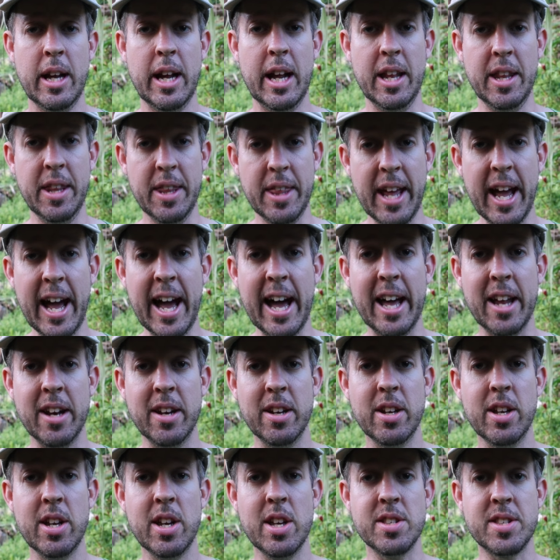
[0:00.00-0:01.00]
And that
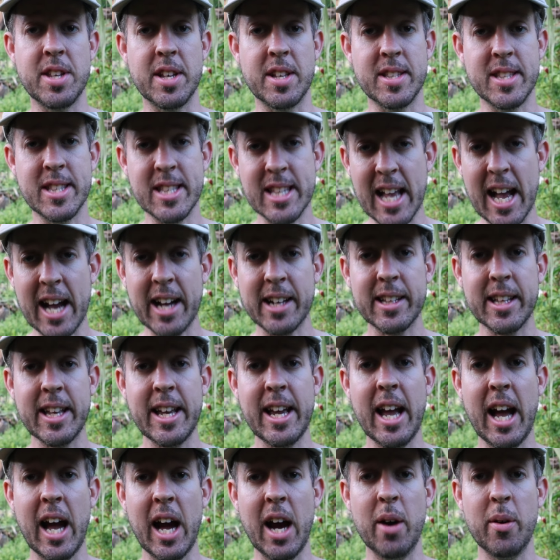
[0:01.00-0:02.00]
is
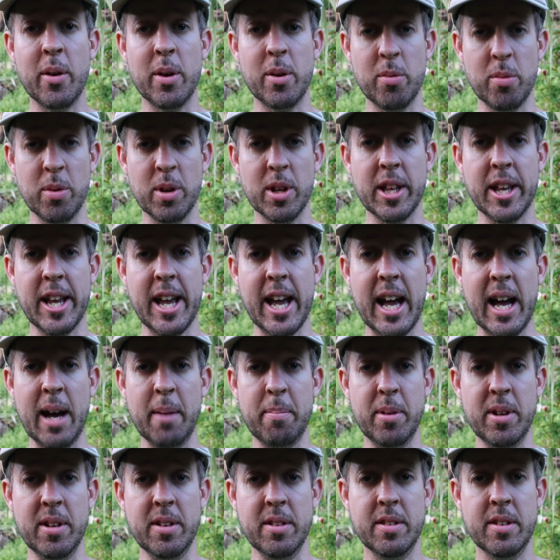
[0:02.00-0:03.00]
exactly how it really
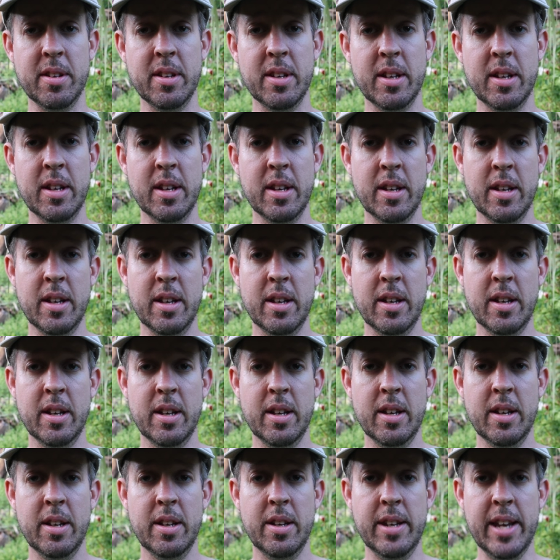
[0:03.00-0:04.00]
happened.
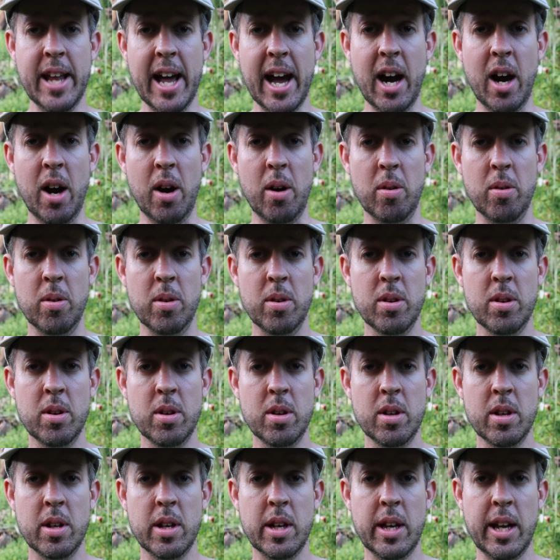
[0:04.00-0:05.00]
Now,
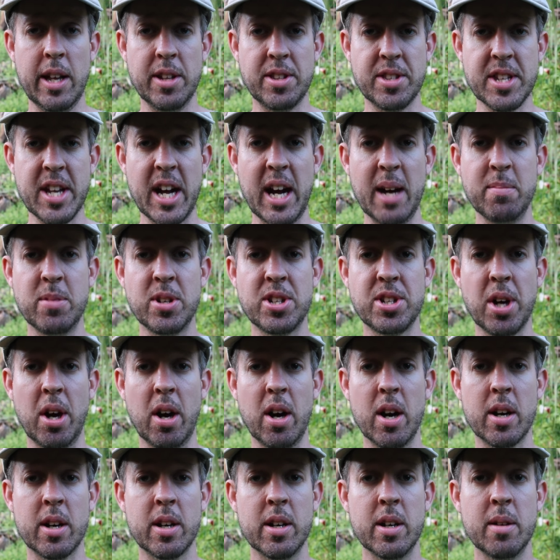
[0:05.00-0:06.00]
it's time to
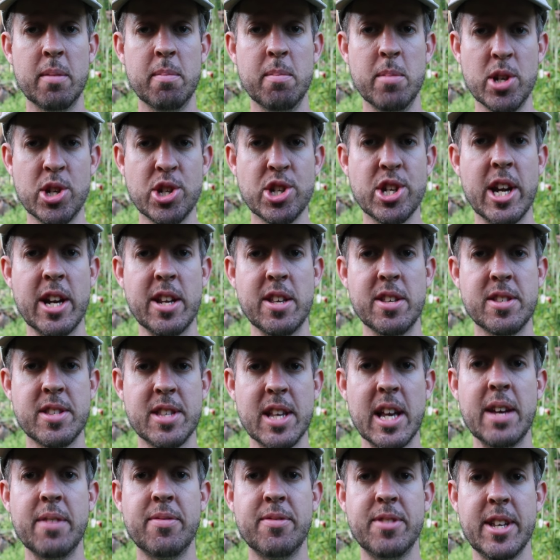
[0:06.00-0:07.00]
talk machete
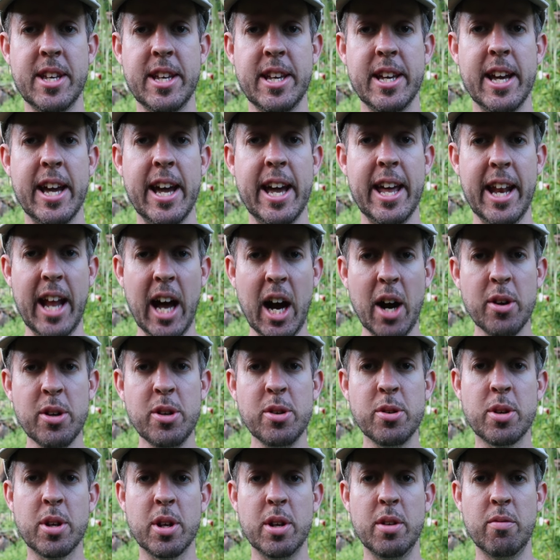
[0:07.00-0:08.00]
safety and how
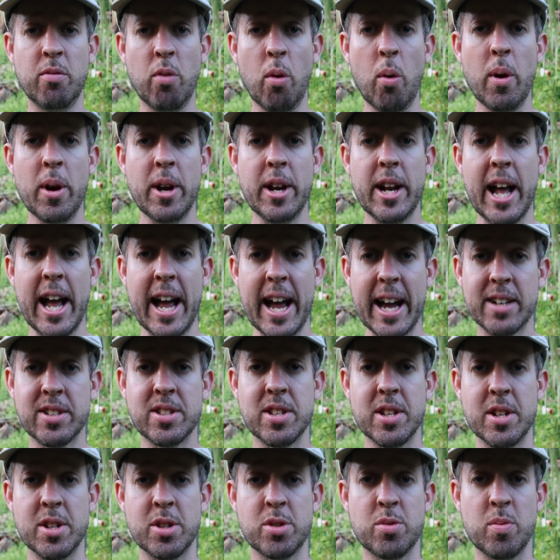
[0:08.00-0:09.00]
you can avoid
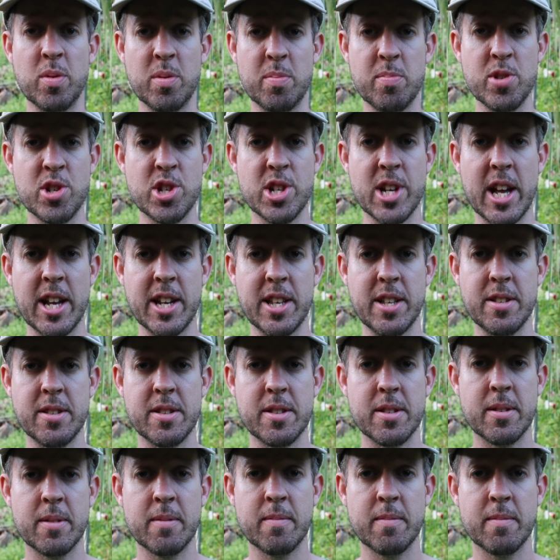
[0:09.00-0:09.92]
accidents with machetes.